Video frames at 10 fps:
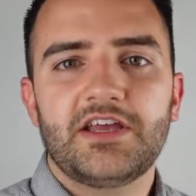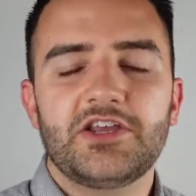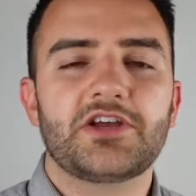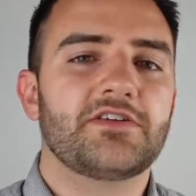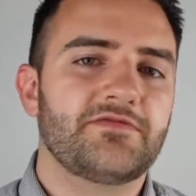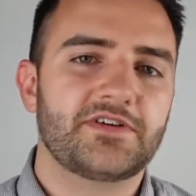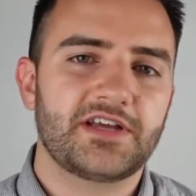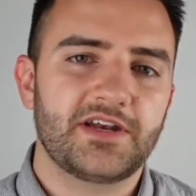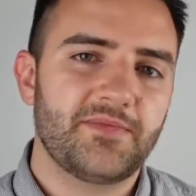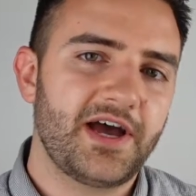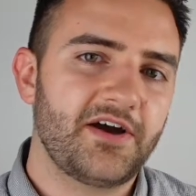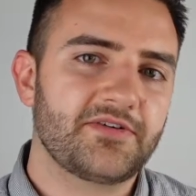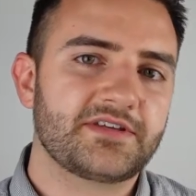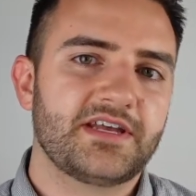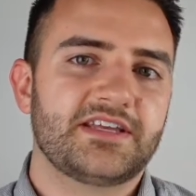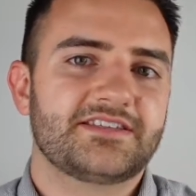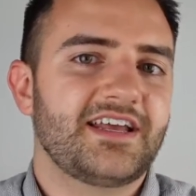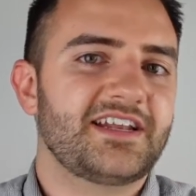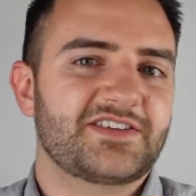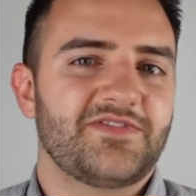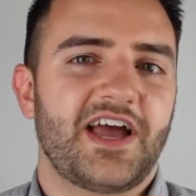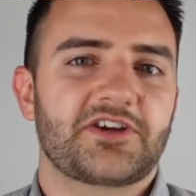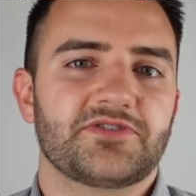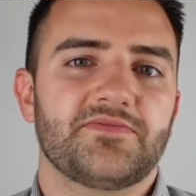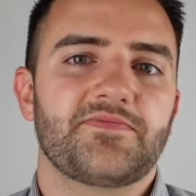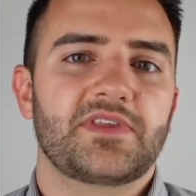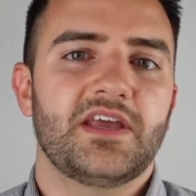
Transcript: you can forget about satisfaction.